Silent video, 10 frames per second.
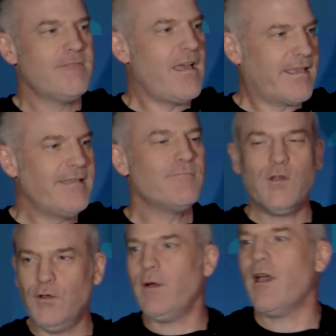Okay, we
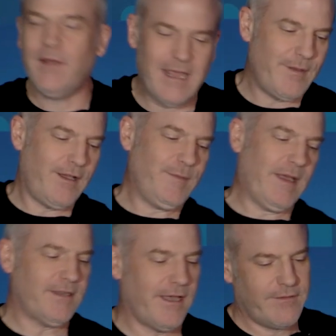all know what Open API
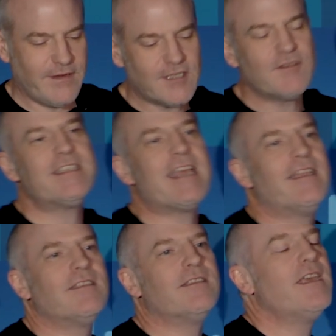specs are. They're industry
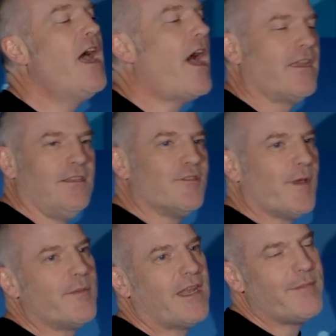standard. I can use
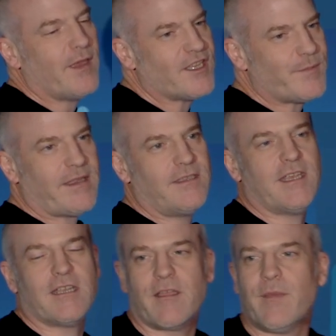my Open API spec to
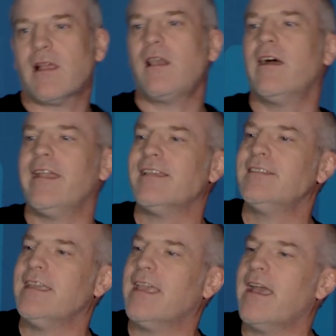generate my client
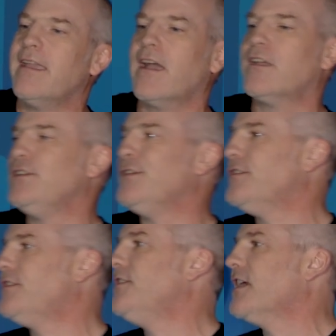SDK. I can use
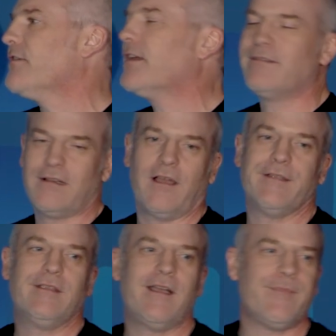it to generate
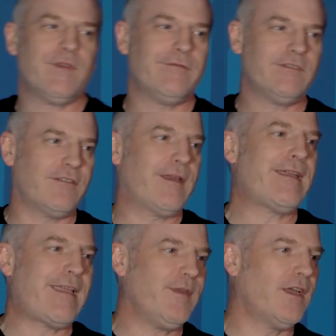
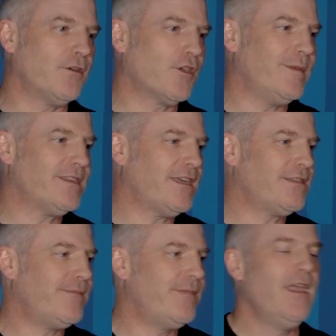API
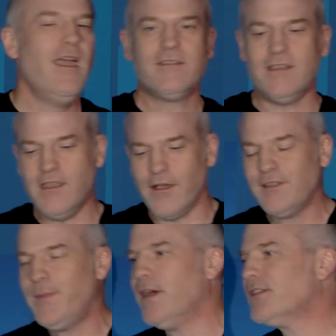documentation. So a
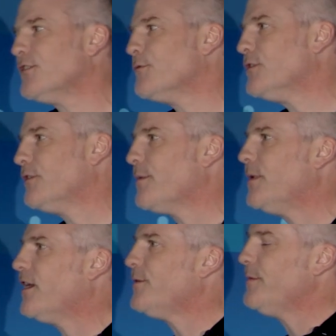nice person would do an
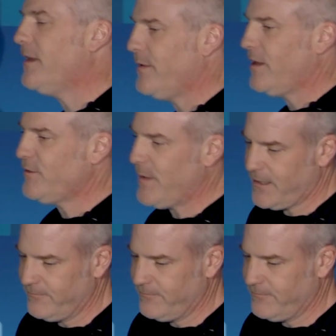Open API spec.